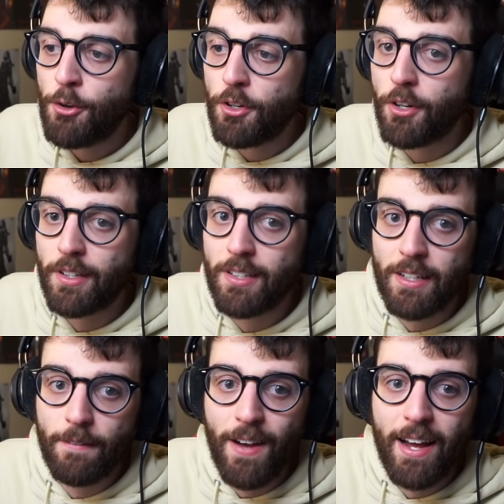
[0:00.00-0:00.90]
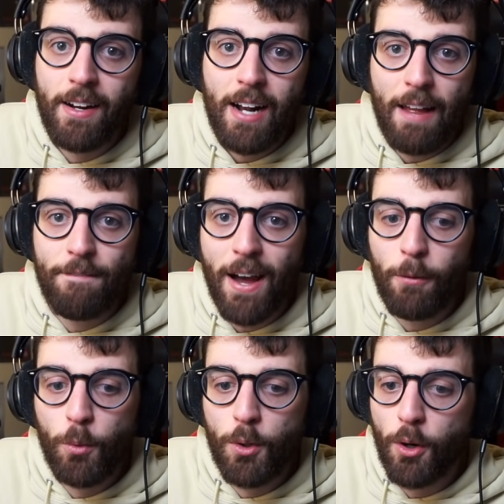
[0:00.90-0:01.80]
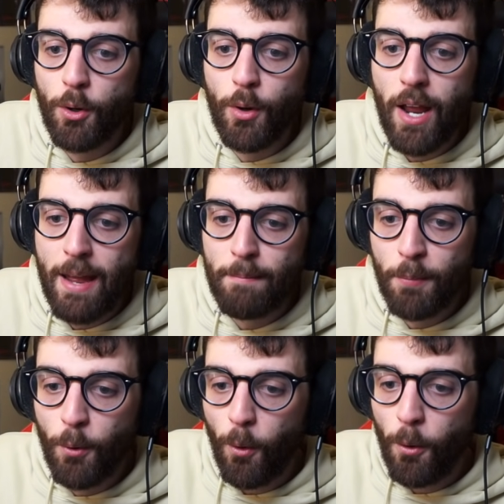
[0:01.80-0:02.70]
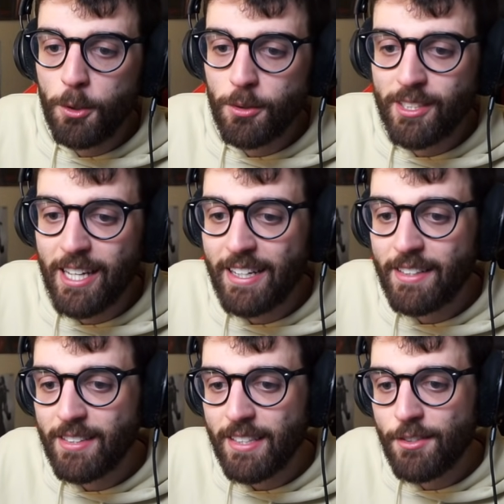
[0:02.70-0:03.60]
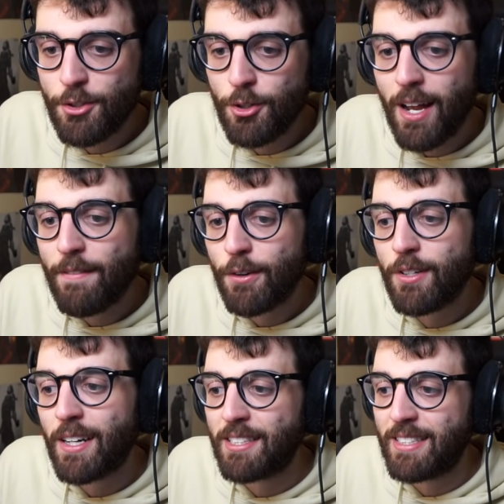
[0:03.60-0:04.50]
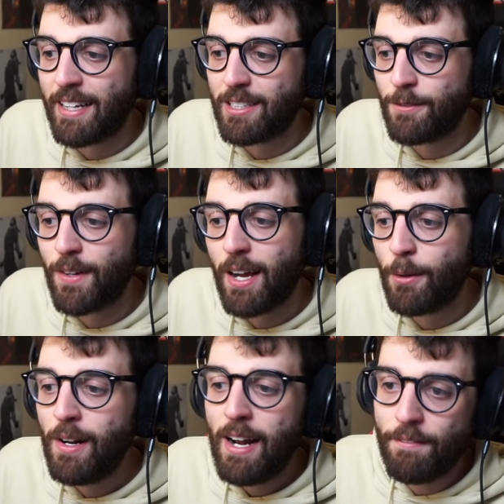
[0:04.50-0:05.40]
You go and click that, and that will go and put all your settings into a very nice text file.